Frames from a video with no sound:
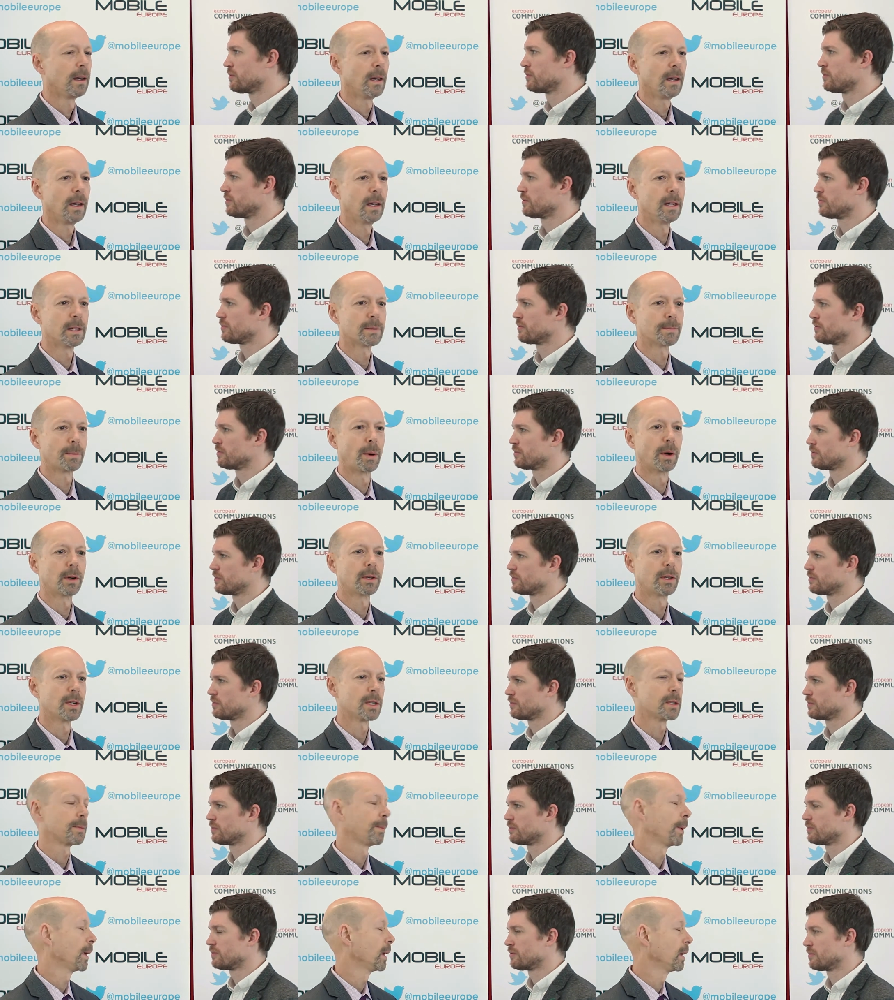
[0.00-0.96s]
Speaker 1: is
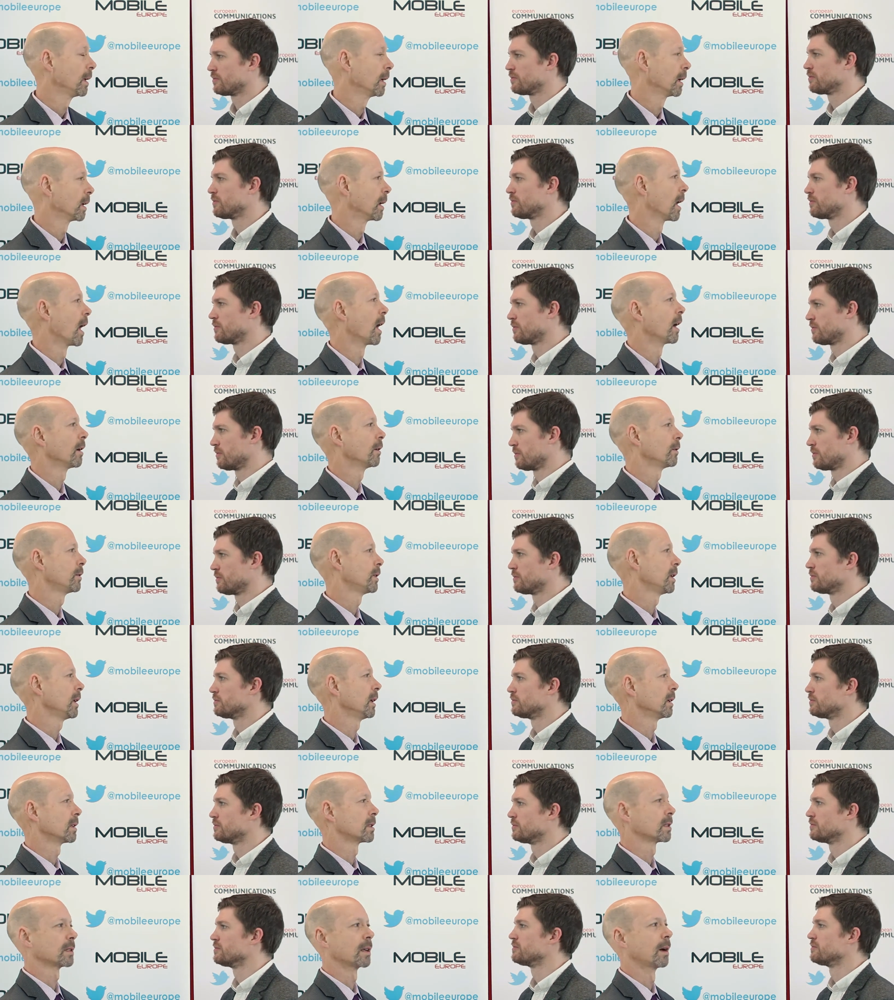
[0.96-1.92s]
participating in IoT
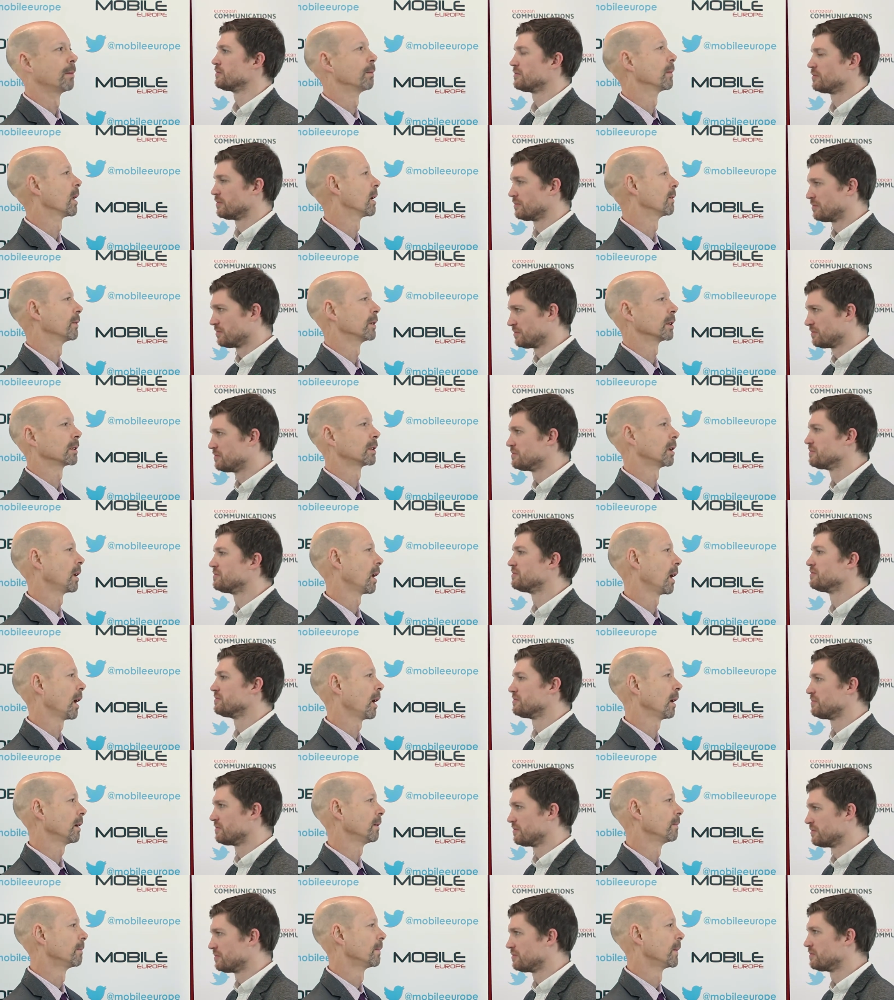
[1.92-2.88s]
at some level today.